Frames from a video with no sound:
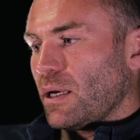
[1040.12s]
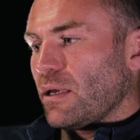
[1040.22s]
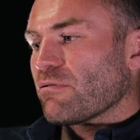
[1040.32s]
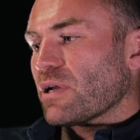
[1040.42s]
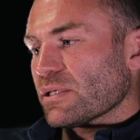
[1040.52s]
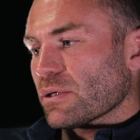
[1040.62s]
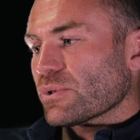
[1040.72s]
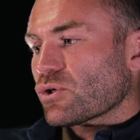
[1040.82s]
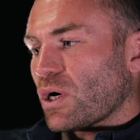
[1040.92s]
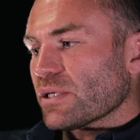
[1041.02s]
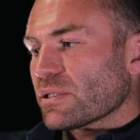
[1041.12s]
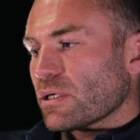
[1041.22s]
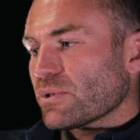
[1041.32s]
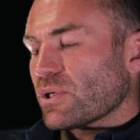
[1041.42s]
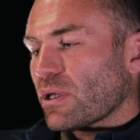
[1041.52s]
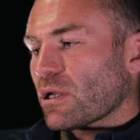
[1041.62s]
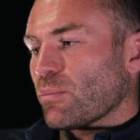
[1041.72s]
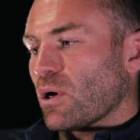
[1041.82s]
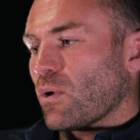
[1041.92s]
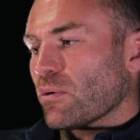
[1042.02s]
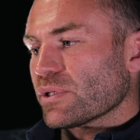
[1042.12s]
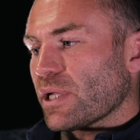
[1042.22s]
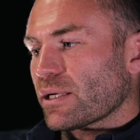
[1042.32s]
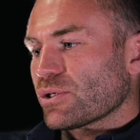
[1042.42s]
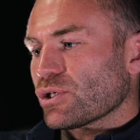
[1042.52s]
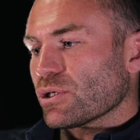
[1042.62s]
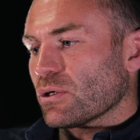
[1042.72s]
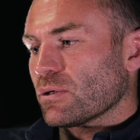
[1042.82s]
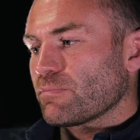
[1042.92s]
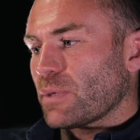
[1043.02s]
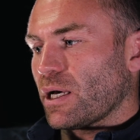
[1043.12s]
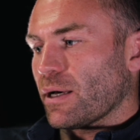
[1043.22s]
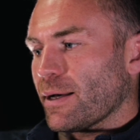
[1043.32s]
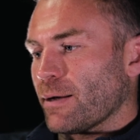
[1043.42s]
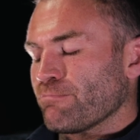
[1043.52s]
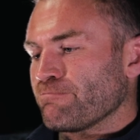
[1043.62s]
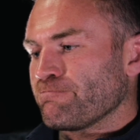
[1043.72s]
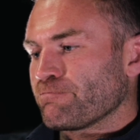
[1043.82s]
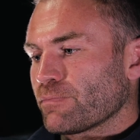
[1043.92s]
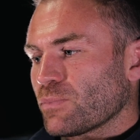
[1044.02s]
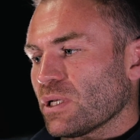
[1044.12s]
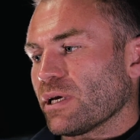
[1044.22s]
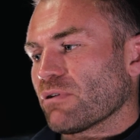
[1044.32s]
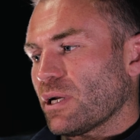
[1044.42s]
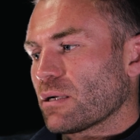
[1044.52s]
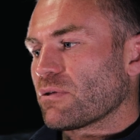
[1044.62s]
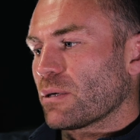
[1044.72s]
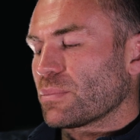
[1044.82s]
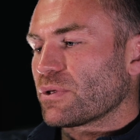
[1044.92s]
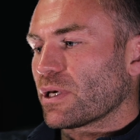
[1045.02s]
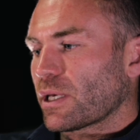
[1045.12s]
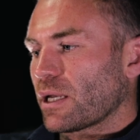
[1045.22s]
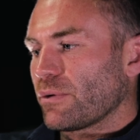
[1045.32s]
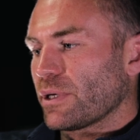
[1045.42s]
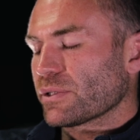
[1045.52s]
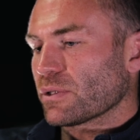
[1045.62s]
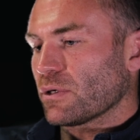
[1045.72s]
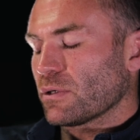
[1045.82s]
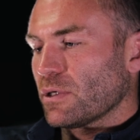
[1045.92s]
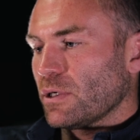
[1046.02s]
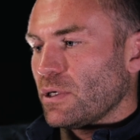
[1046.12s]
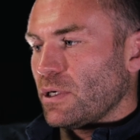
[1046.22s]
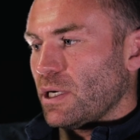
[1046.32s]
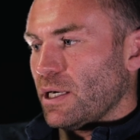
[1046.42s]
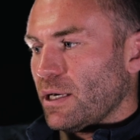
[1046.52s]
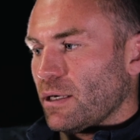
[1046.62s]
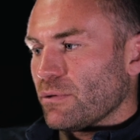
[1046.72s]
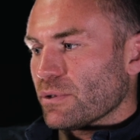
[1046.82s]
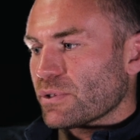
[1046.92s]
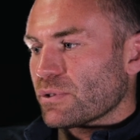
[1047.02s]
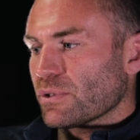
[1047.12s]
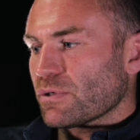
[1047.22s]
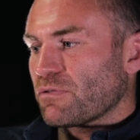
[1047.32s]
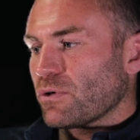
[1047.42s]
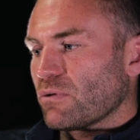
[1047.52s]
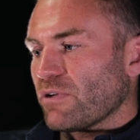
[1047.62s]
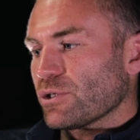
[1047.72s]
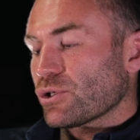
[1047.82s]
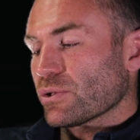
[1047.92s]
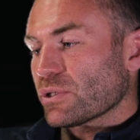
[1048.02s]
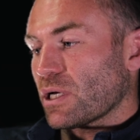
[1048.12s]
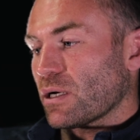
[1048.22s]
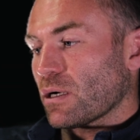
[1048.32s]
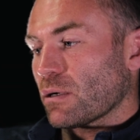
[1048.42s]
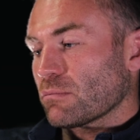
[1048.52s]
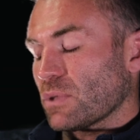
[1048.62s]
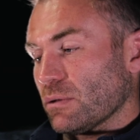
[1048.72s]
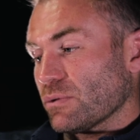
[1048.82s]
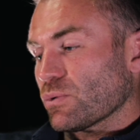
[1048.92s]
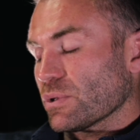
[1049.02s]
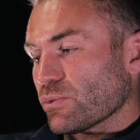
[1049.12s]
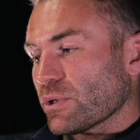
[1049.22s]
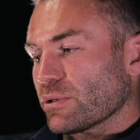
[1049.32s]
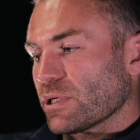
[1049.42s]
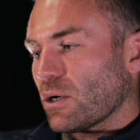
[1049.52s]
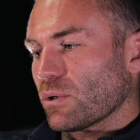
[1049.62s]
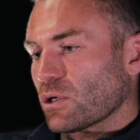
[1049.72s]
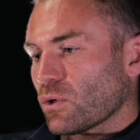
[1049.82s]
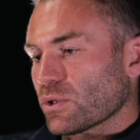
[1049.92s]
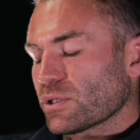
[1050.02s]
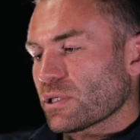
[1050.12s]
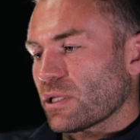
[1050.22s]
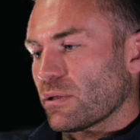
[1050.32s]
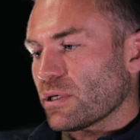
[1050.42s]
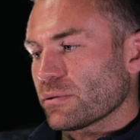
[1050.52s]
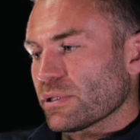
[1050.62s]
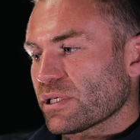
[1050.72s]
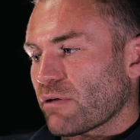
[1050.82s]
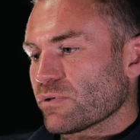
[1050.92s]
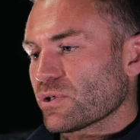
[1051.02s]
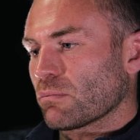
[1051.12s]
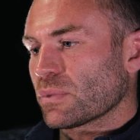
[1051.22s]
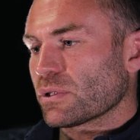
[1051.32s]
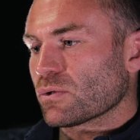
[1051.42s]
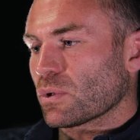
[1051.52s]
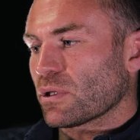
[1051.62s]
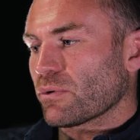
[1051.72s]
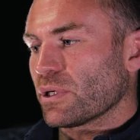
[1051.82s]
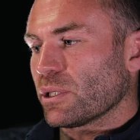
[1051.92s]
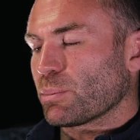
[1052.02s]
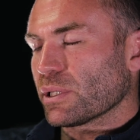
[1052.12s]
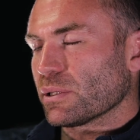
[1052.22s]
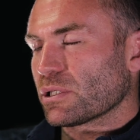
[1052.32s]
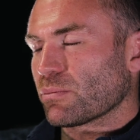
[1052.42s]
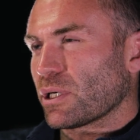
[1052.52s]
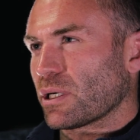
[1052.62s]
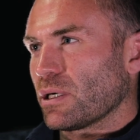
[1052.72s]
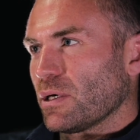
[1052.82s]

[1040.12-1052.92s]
Even as I was crossing, I was thinking about what was next, you know? Well, you have a lot of time to think anyway. So there's a few adventures that are, well, there's ones written down, of course, and the Seven Summits is one that really appeals to me.